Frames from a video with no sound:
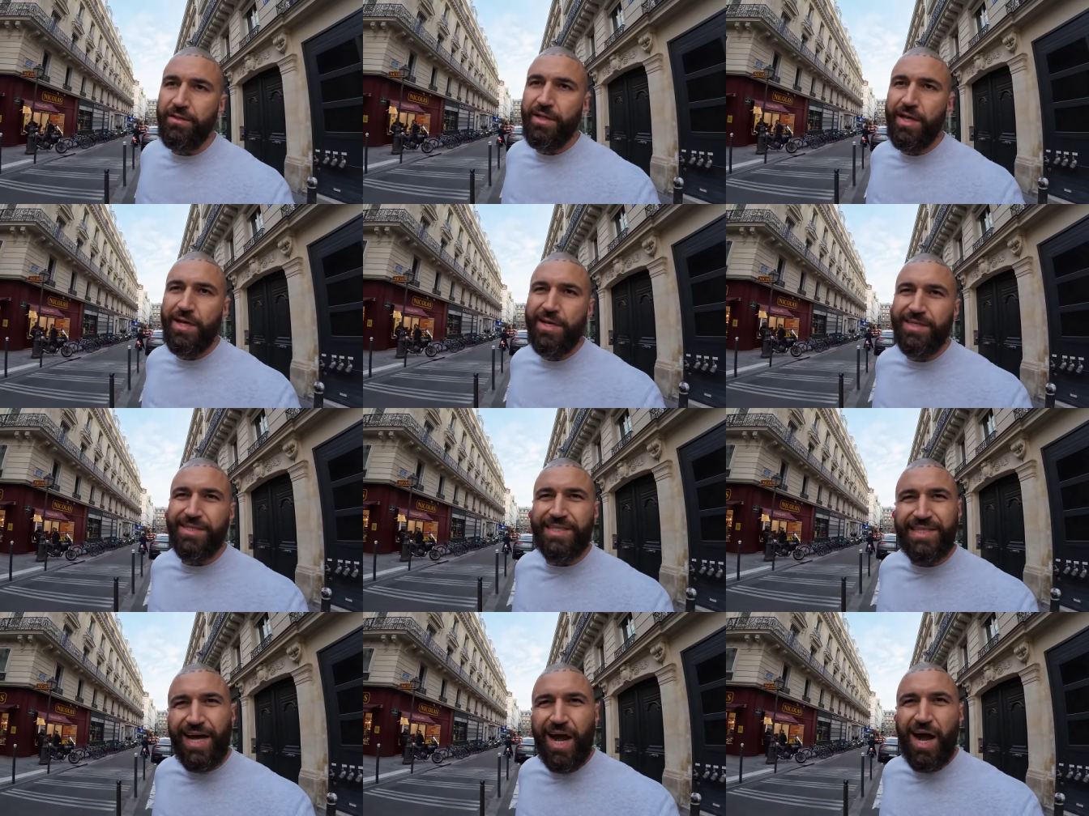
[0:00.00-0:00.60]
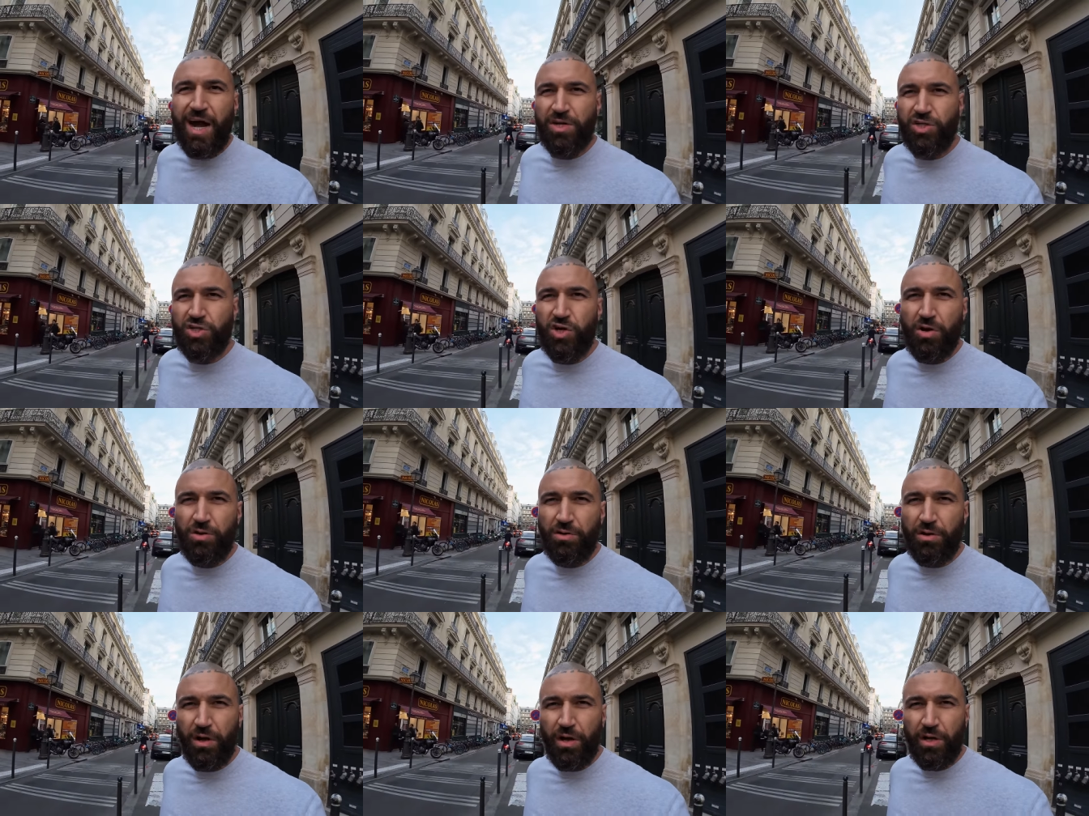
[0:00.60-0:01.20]
Then there's dark
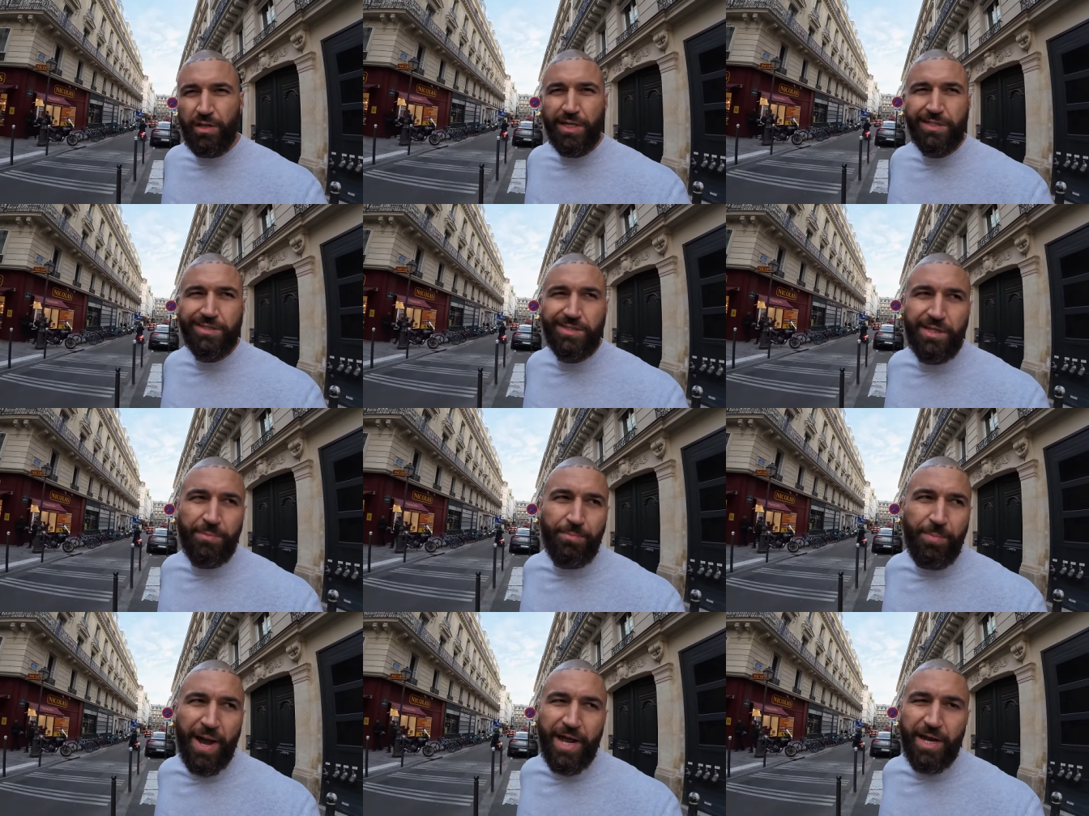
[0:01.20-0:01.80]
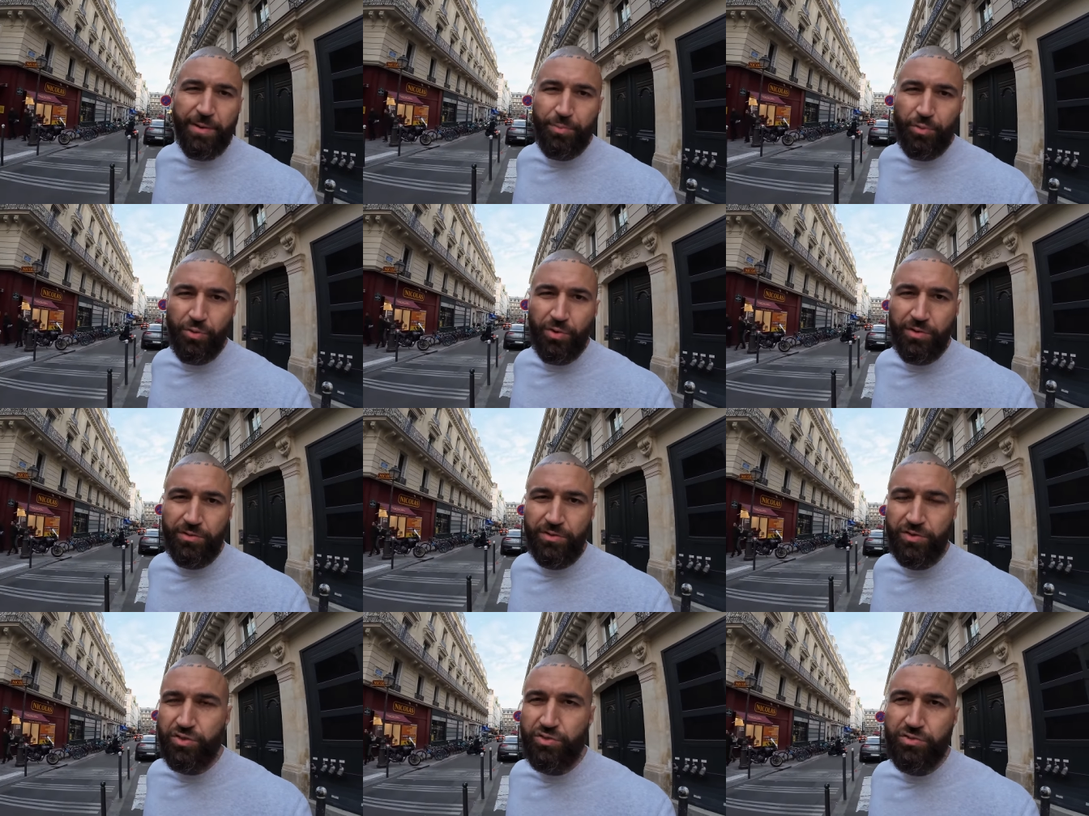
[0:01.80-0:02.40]
chocolate. That's
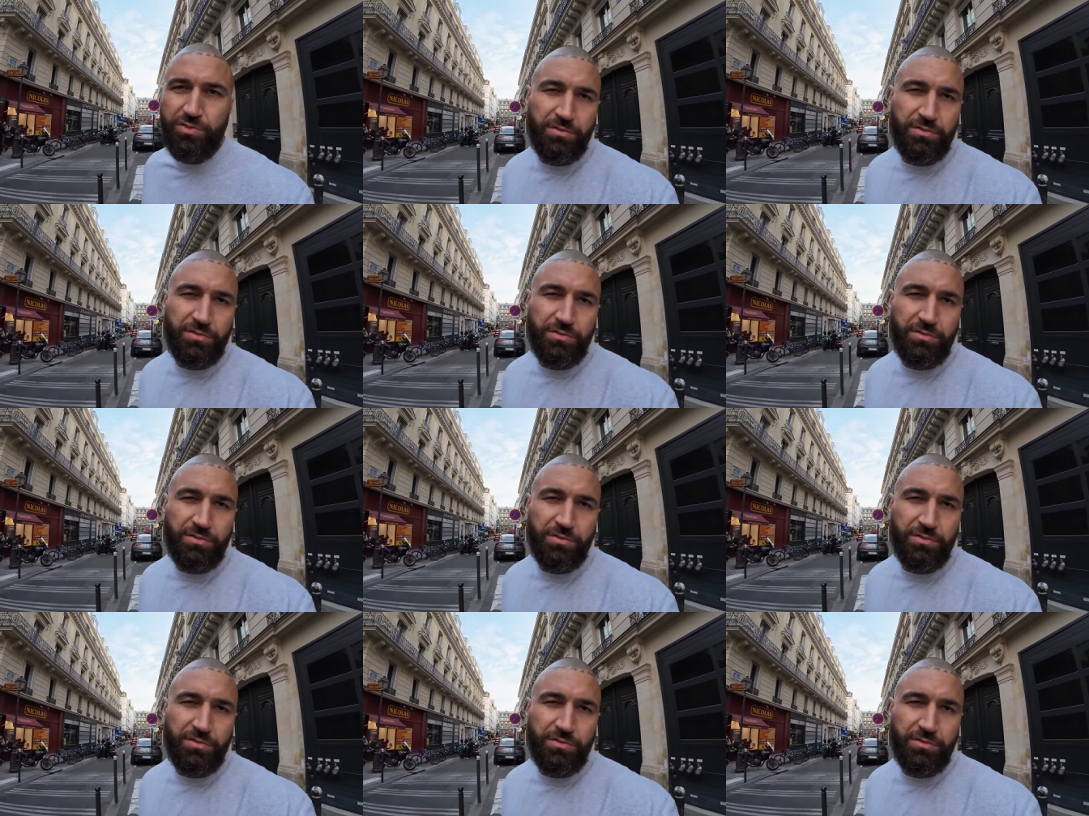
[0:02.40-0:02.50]
debatable.